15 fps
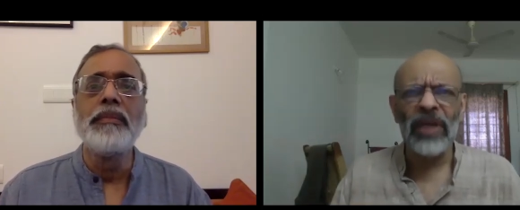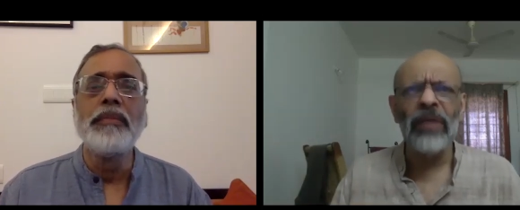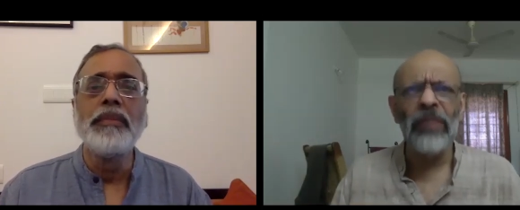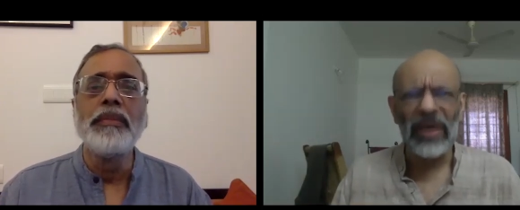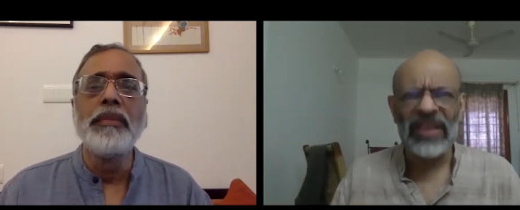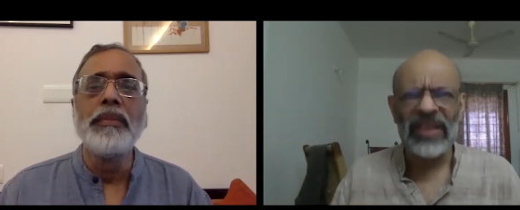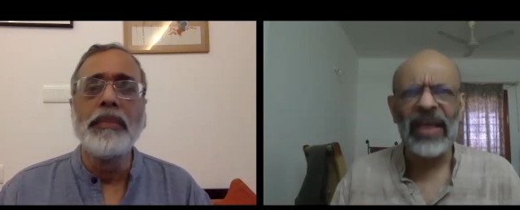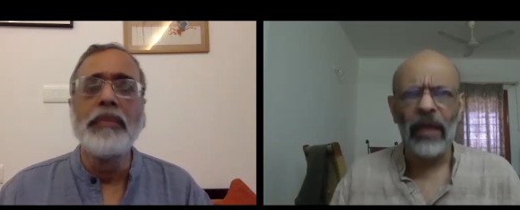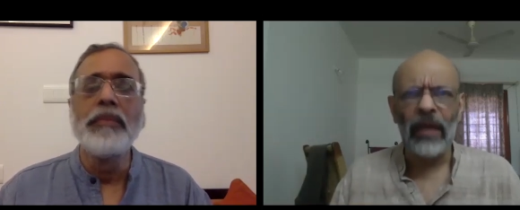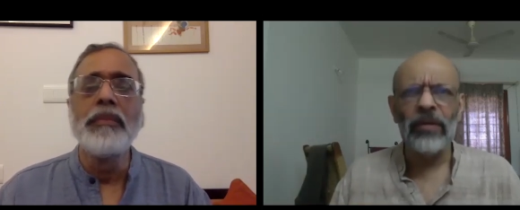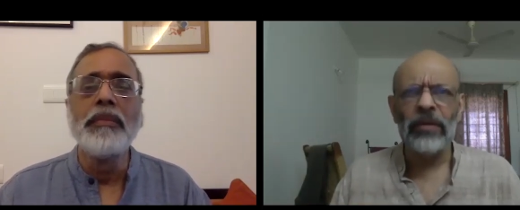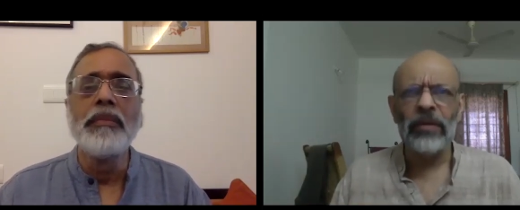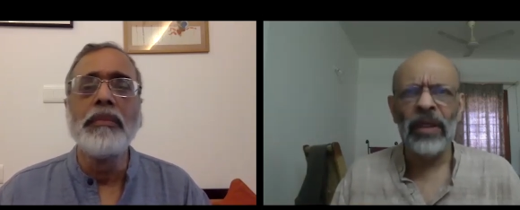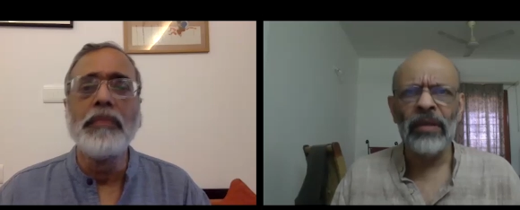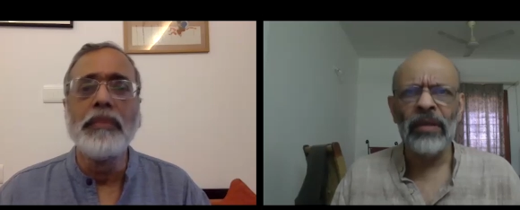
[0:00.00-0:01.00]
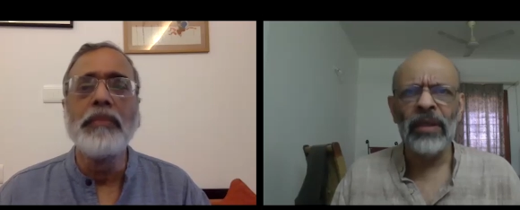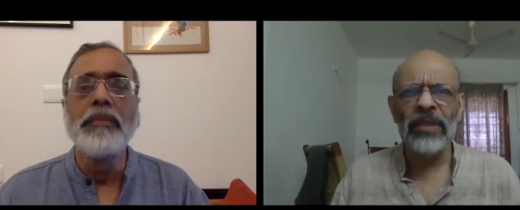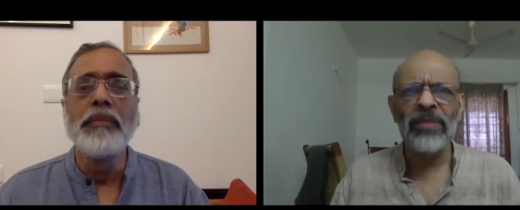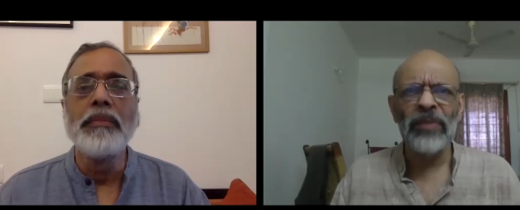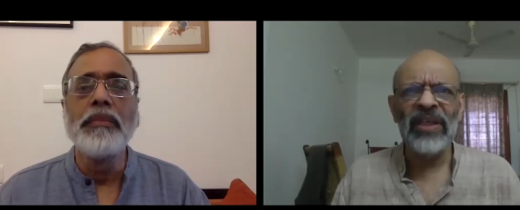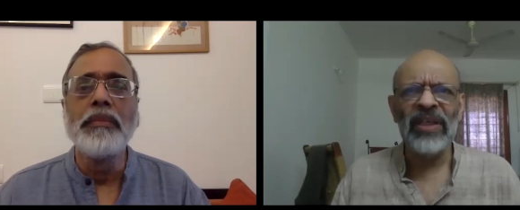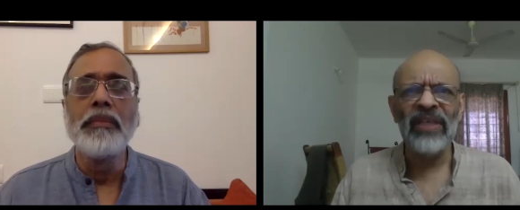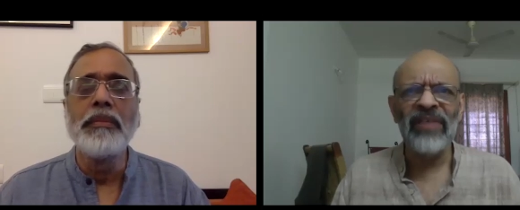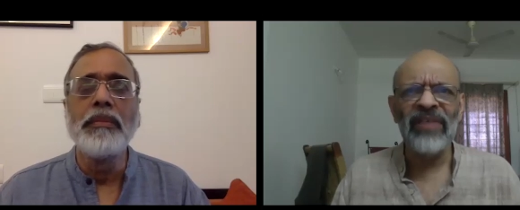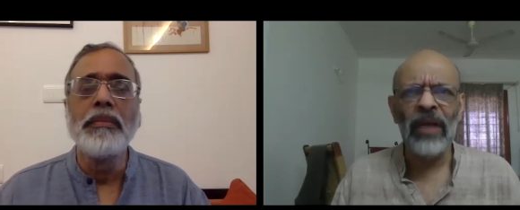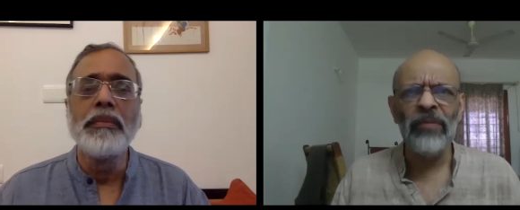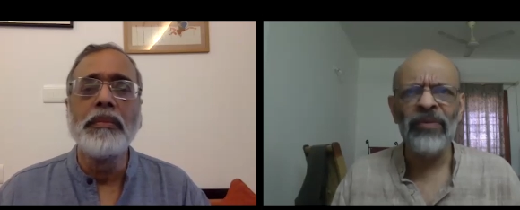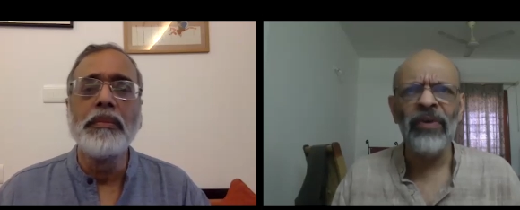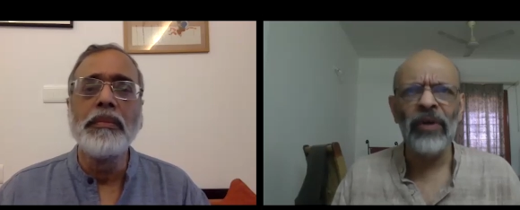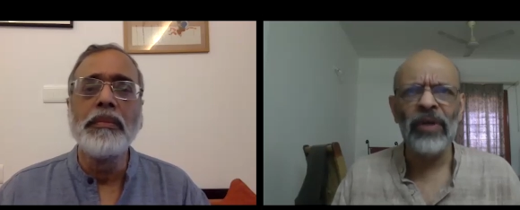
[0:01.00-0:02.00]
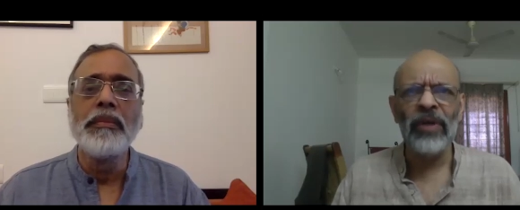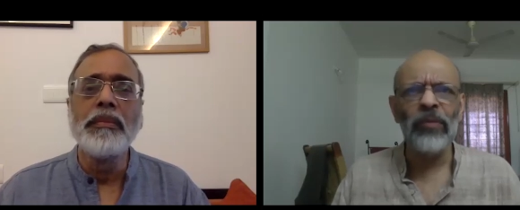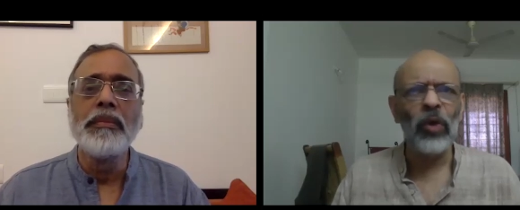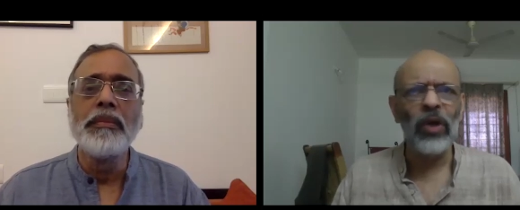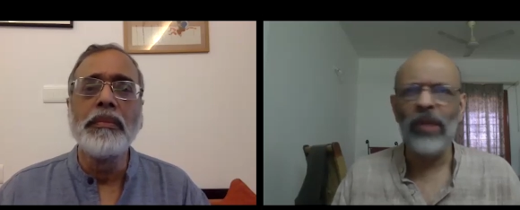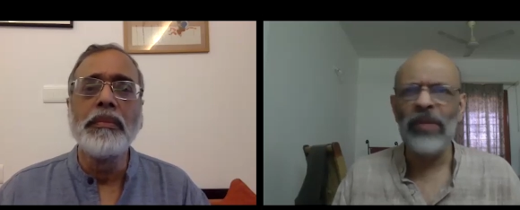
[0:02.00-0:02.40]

Speaker 1: but yeah, it's been developed for Ebola,